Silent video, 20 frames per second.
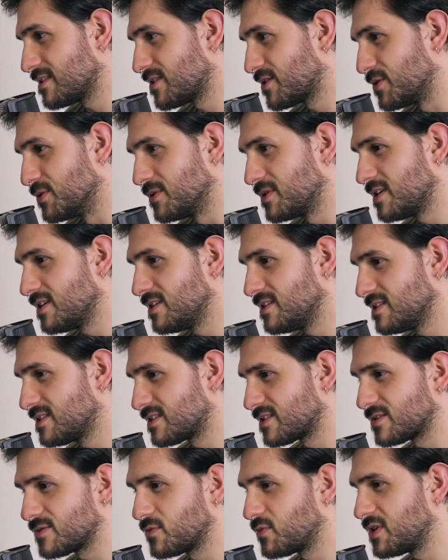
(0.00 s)

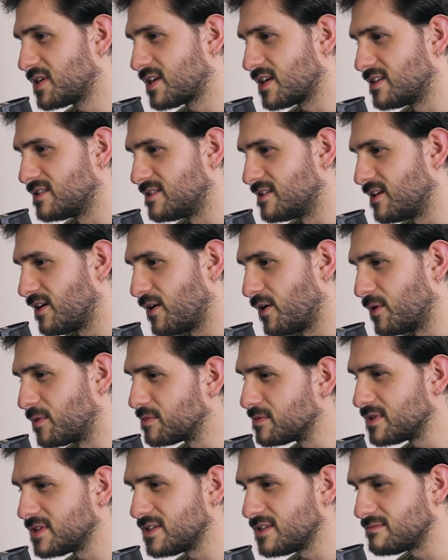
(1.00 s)
cookies, we can
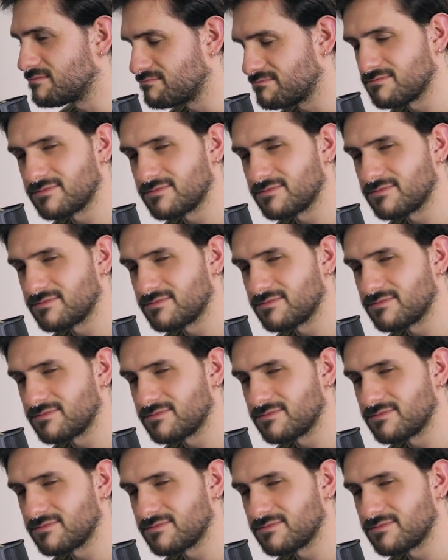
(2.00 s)
only